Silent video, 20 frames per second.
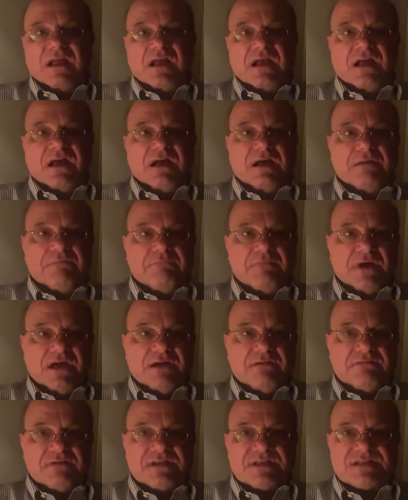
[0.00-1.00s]

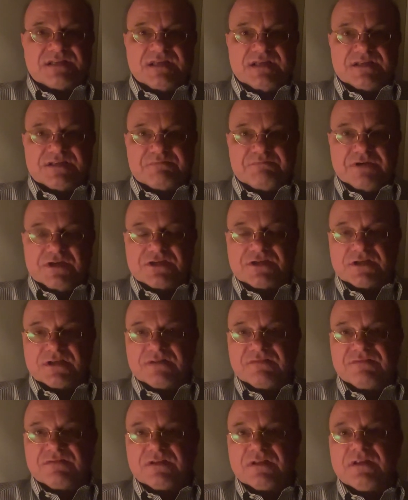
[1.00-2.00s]
I would say, especially
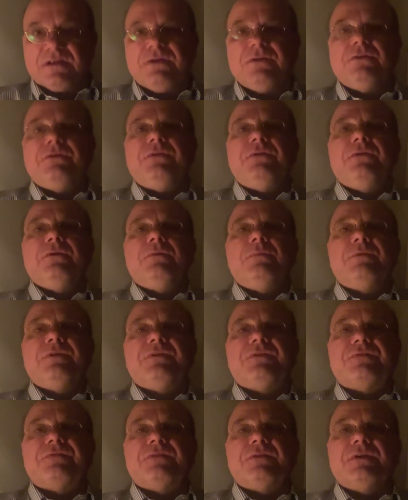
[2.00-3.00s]
for the
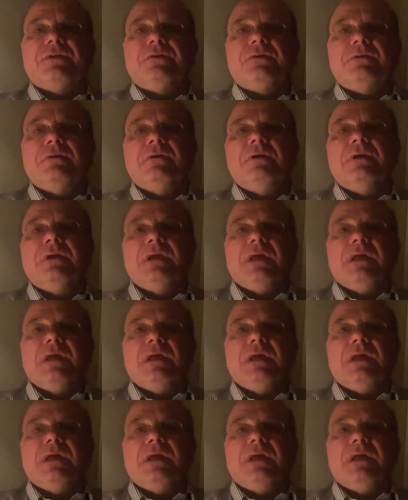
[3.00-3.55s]
YouTubers, for you,